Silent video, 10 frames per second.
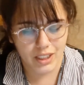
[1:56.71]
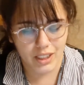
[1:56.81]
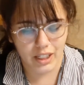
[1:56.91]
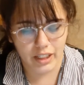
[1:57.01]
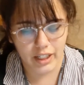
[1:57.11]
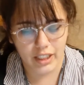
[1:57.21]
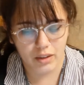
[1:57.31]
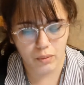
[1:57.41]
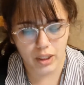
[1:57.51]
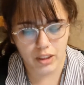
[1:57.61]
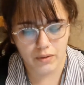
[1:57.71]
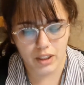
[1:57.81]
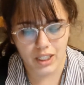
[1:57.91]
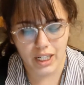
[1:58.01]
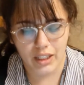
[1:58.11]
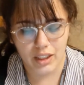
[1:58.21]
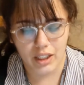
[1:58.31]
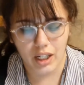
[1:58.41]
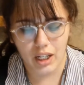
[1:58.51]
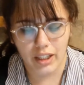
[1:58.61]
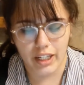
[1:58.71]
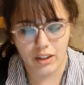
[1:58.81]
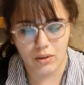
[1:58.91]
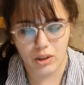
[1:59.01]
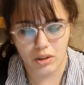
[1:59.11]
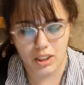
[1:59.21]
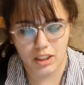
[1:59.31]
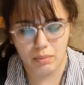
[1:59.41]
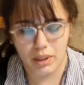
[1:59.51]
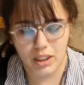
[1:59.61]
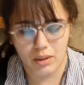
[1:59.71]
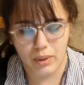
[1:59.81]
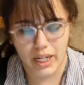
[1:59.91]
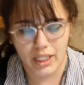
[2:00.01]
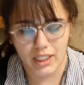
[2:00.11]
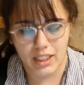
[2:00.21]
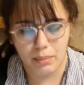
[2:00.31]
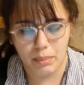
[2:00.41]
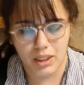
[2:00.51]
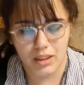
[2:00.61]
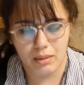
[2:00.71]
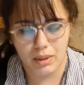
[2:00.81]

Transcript: started at once for the doctor, calling at Orchard Slope on his way to send Mr.